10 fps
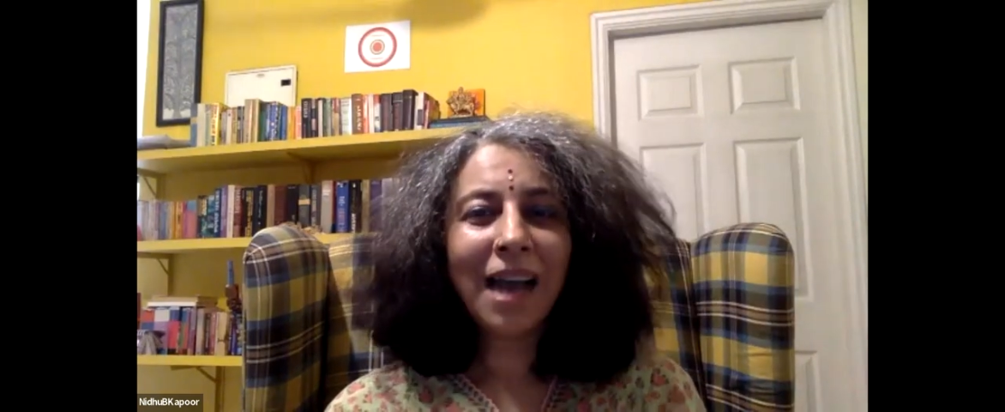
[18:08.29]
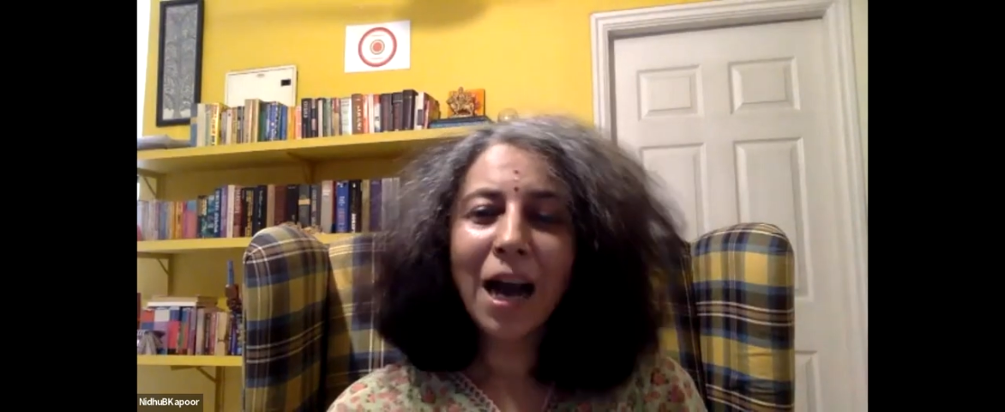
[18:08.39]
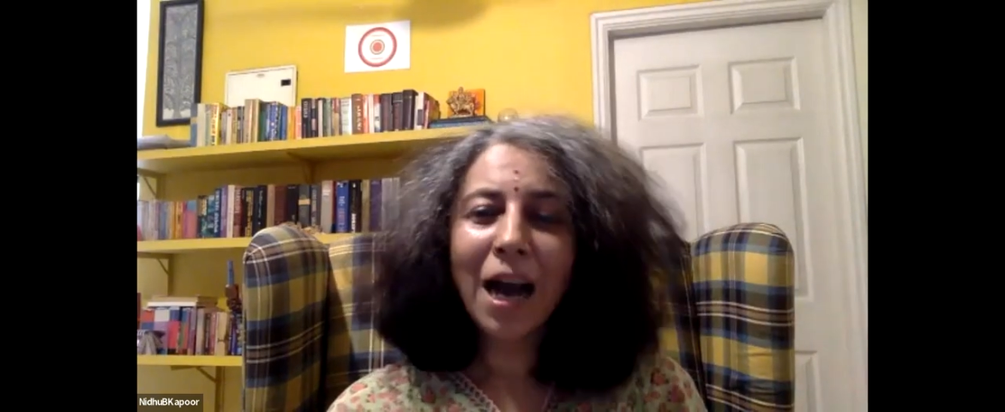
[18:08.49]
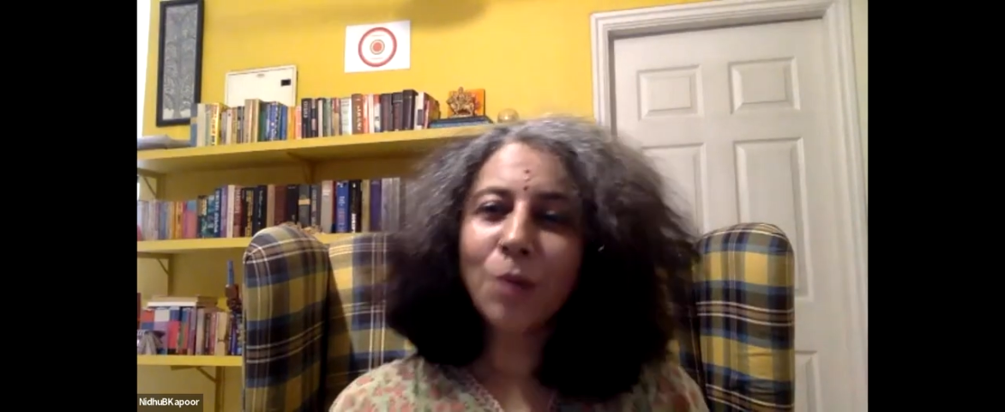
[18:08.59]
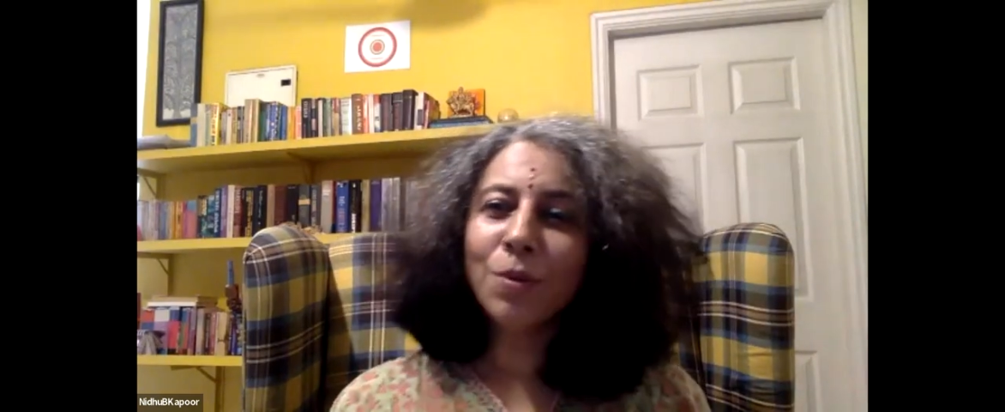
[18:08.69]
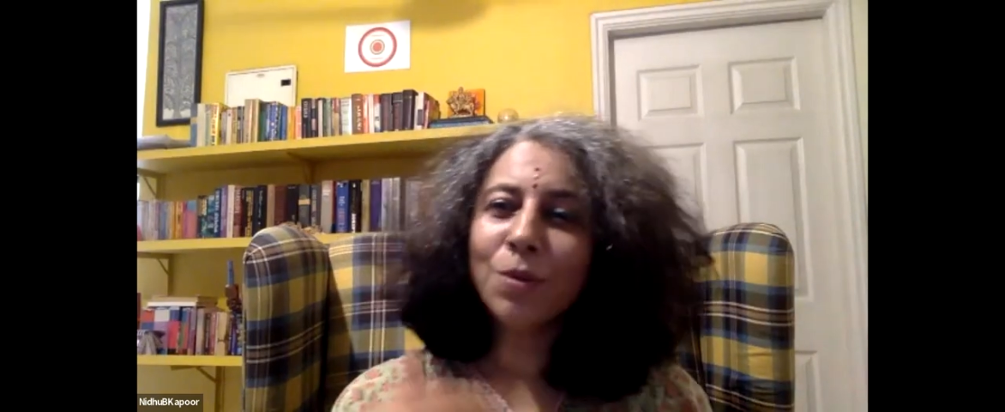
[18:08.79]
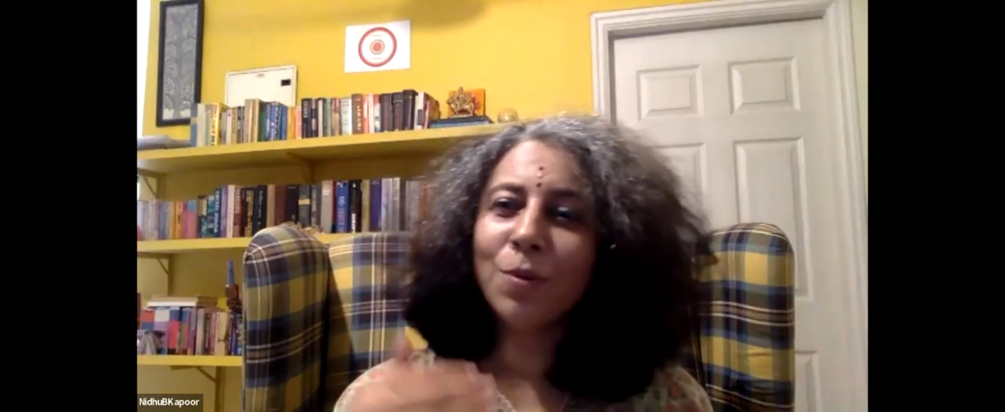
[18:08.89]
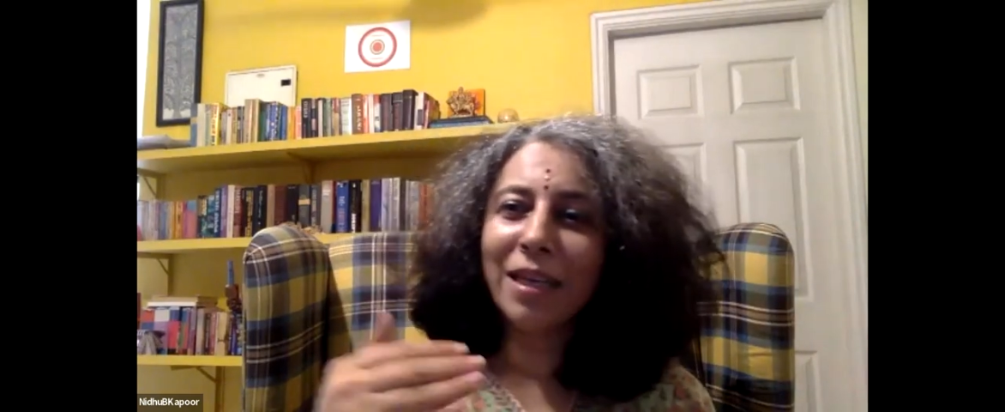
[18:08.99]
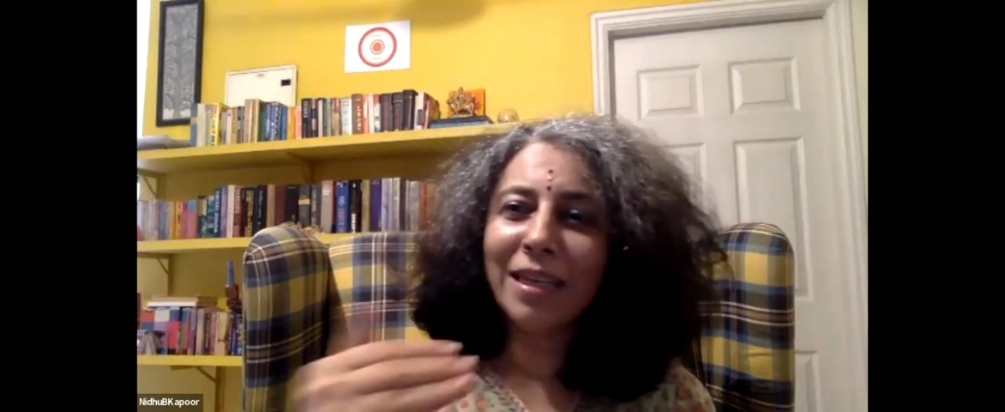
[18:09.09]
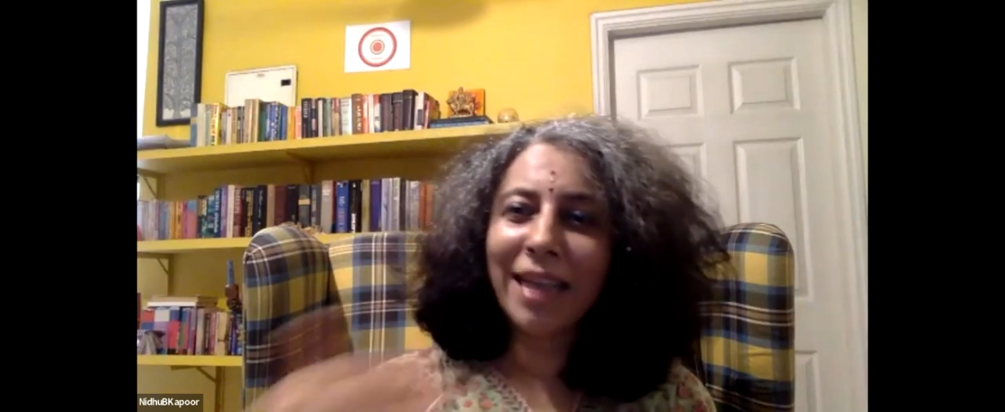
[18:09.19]
how you
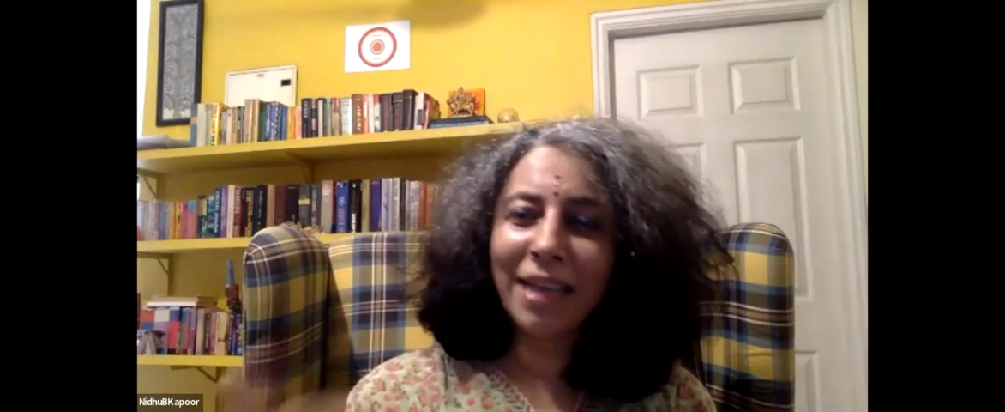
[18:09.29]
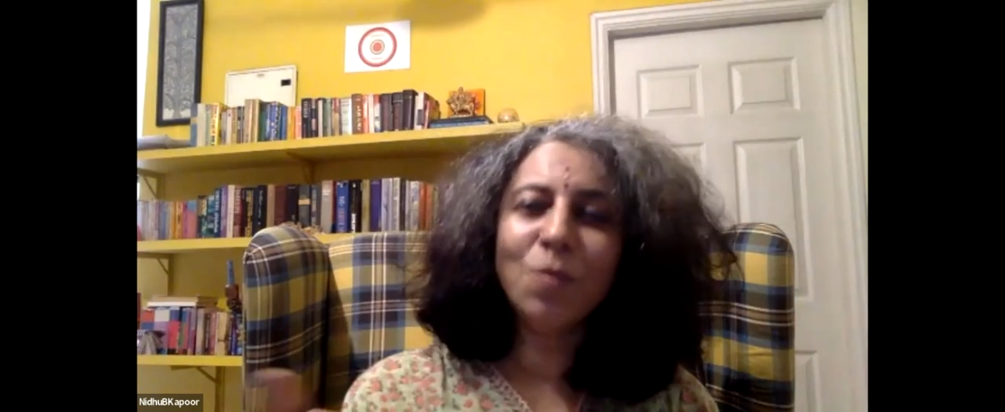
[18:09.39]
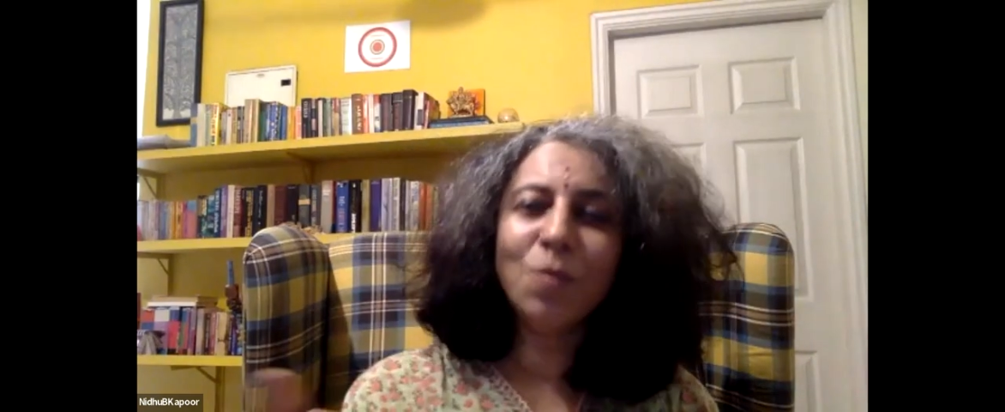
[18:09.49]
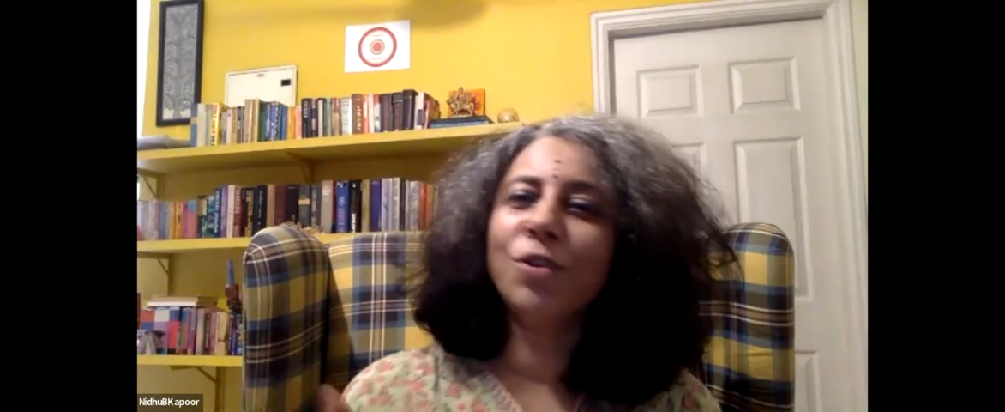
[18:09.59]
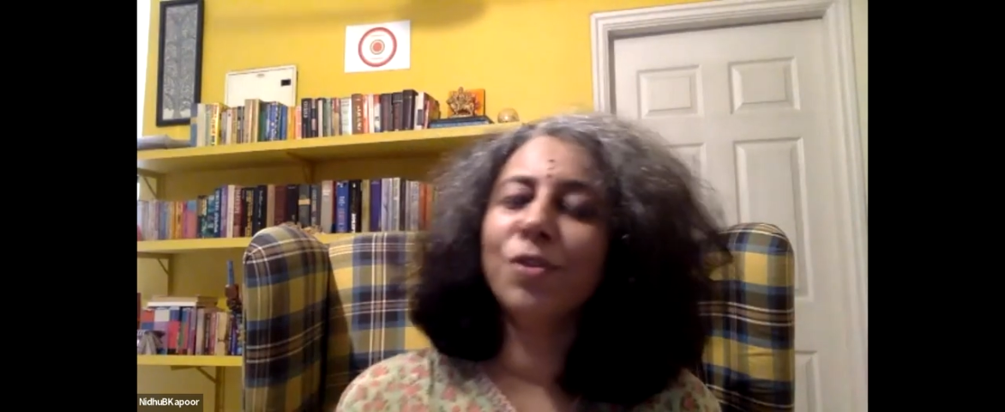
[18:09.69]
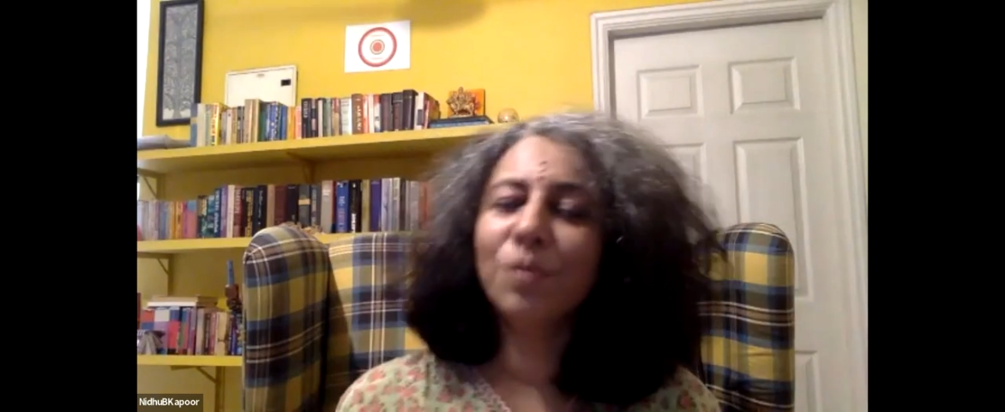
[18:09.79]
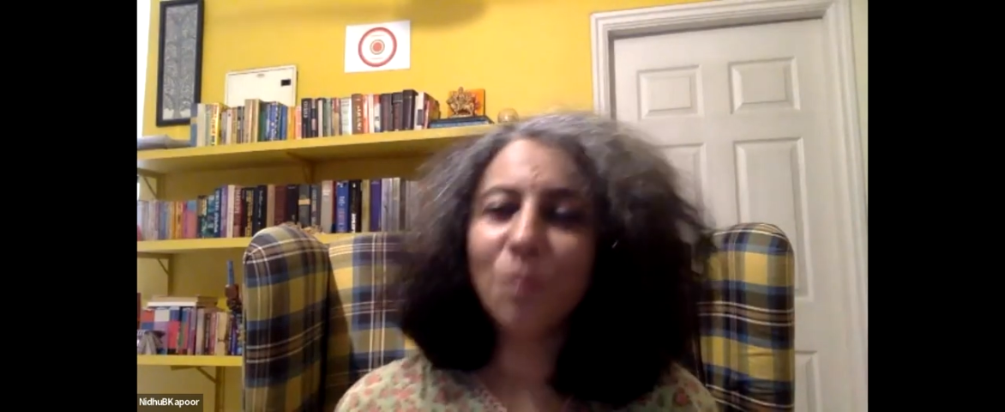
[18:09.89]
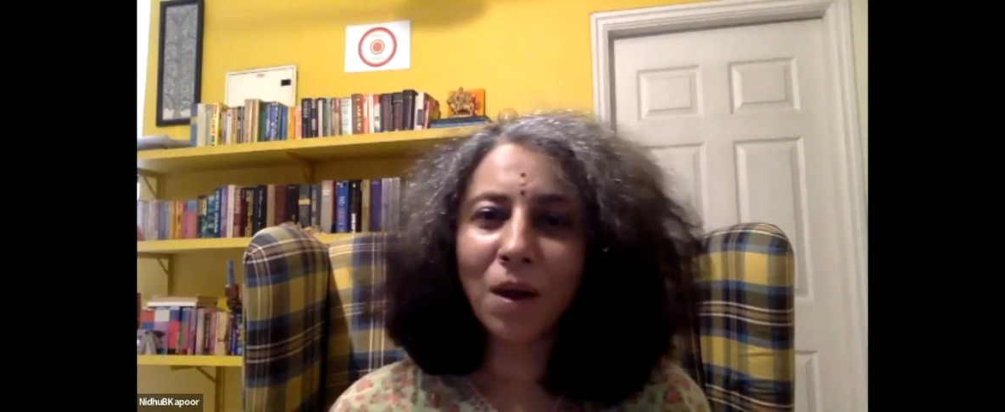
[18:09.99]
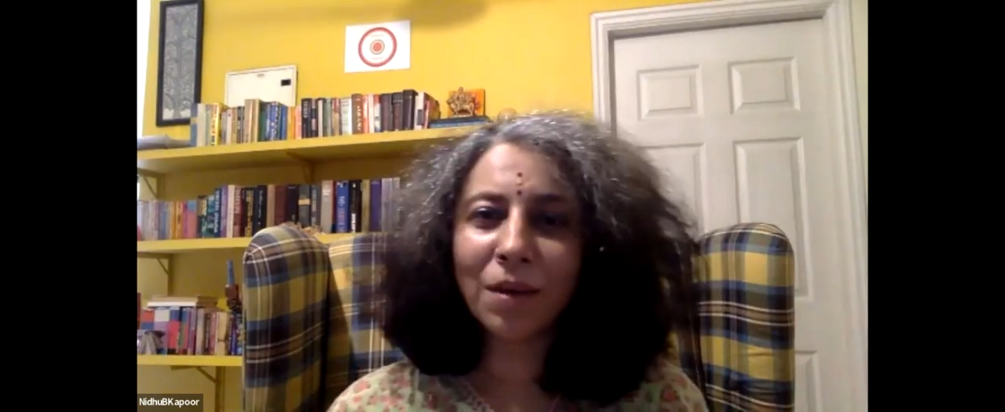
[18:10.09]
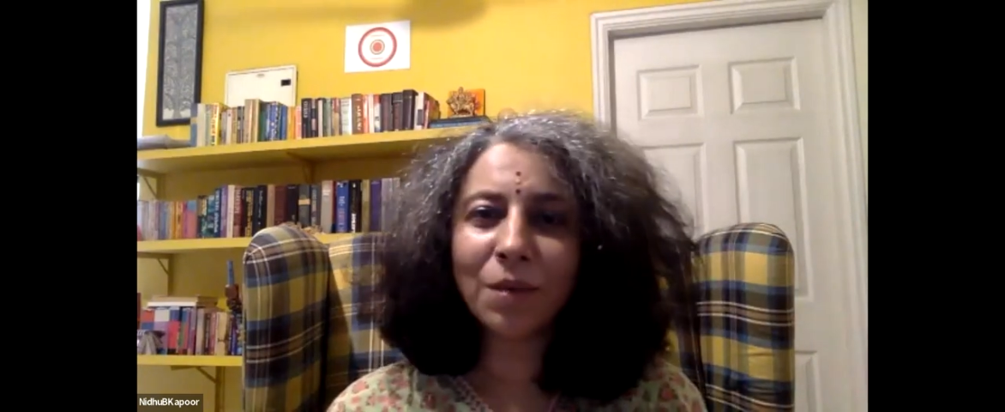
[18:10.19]
can get what you
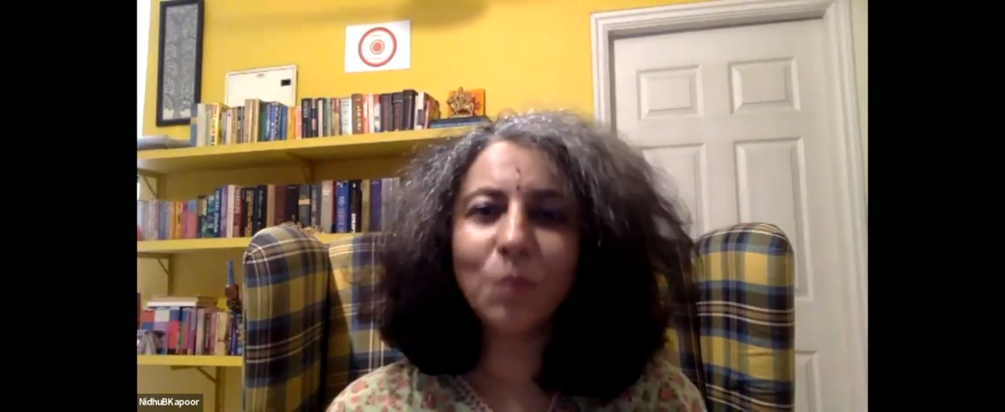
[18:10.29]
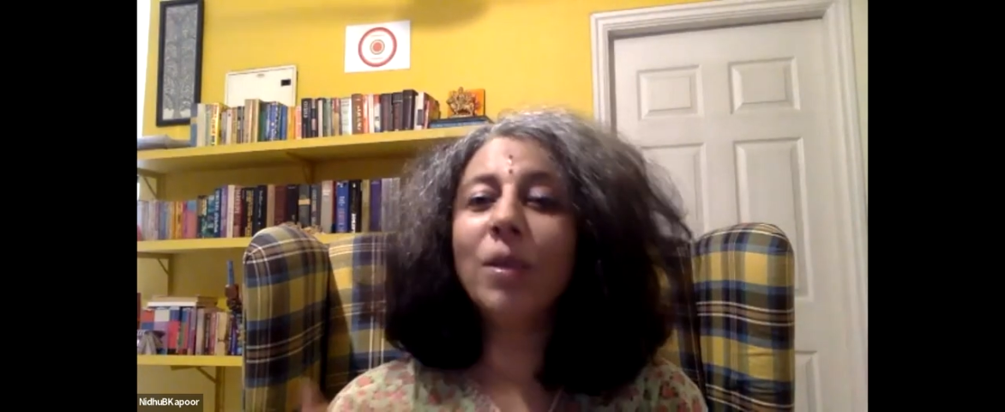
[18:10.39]
want